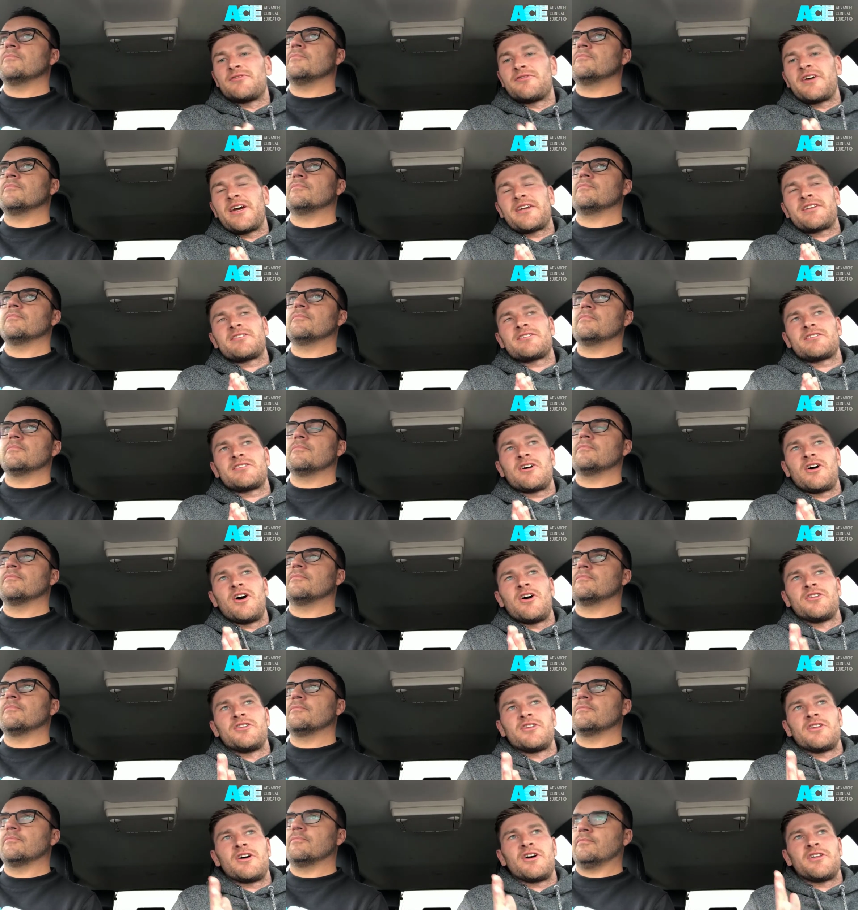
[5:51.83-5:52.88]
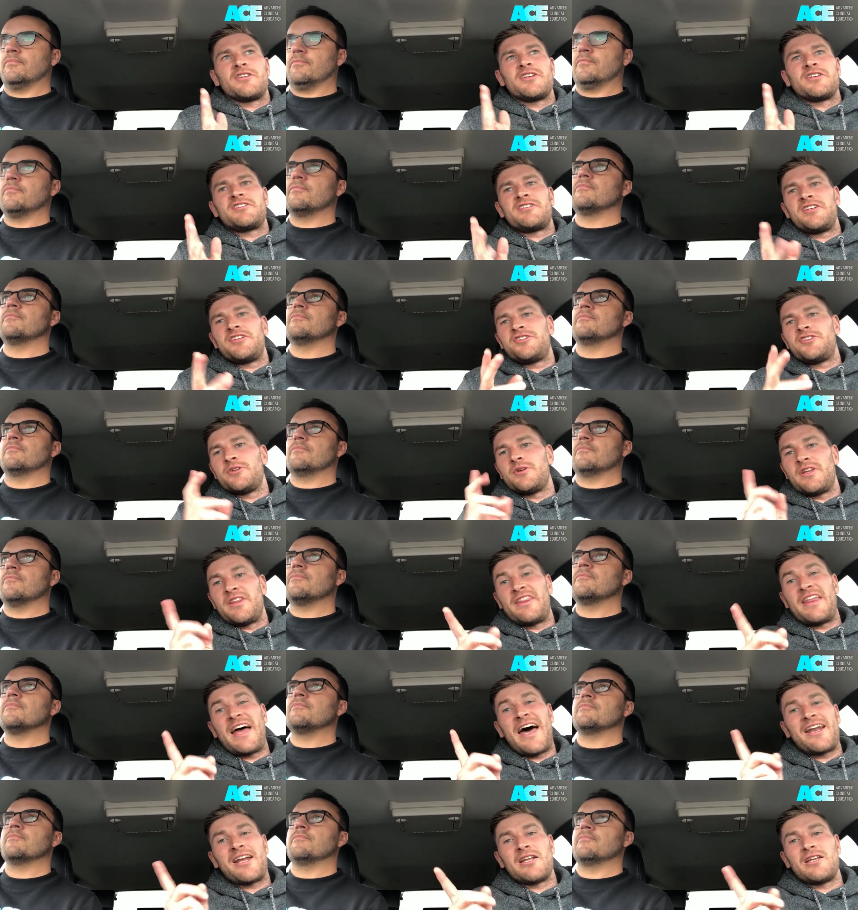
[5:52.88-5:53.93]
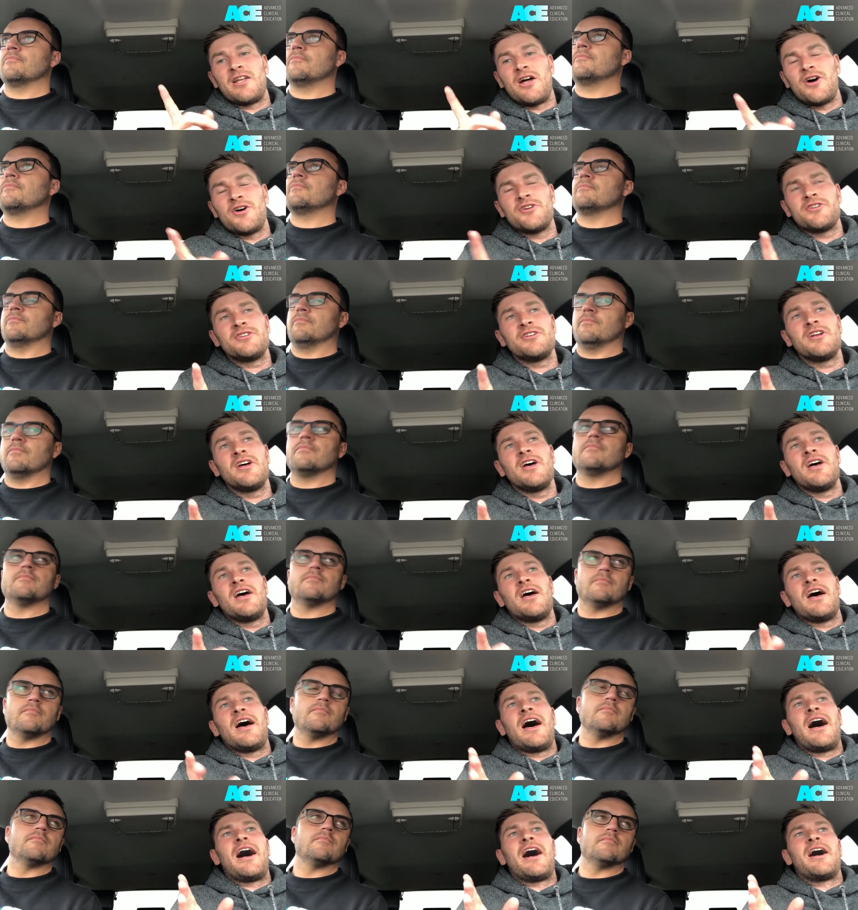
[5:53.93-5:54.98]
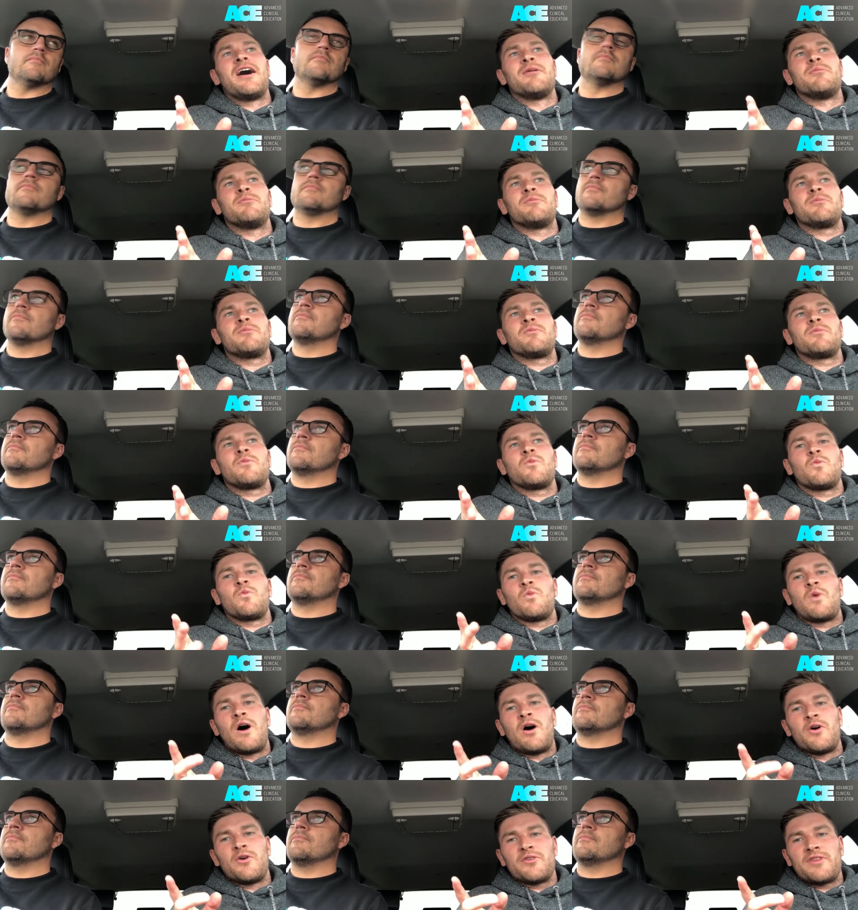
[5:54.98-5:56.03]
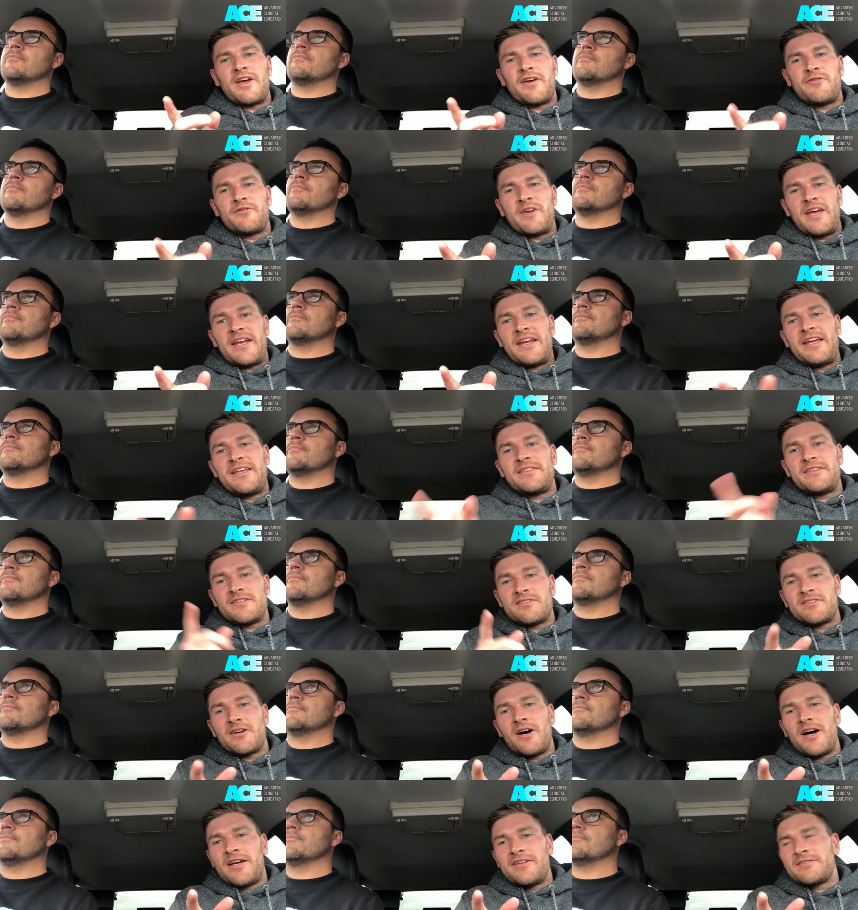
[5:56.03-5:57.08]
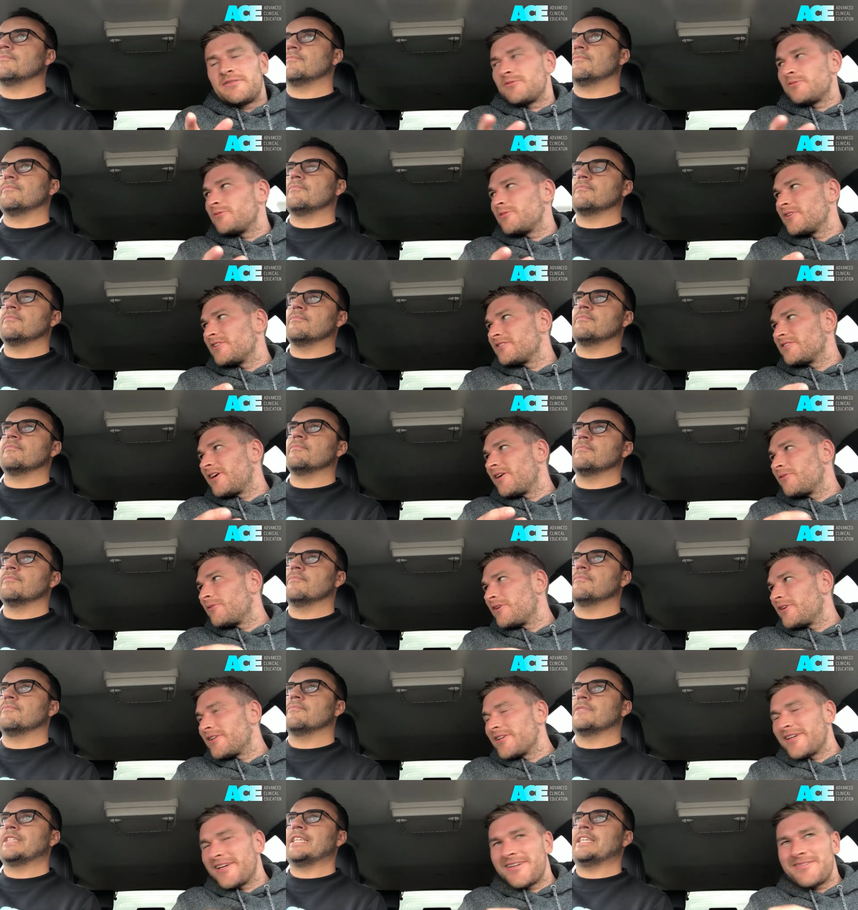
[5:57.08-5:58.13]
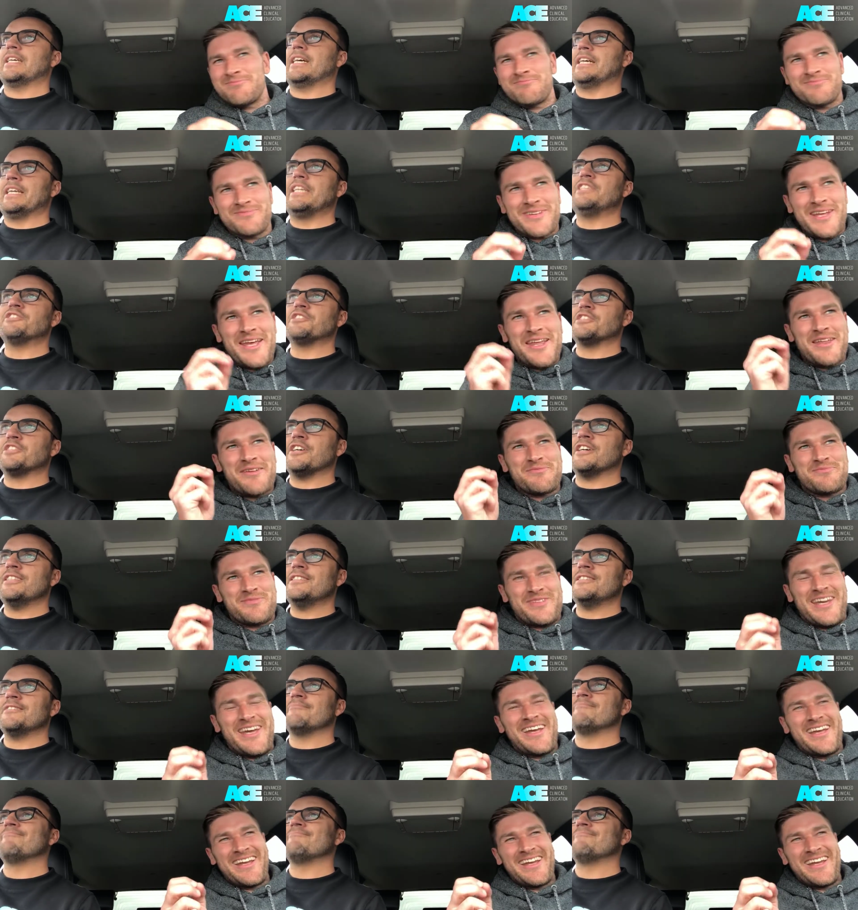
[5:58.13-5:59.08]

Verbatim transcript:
Speaker 1: effect on, on the tissue and that alone, um, well, they've anaesthetised. What is that word again? Anaesthetised.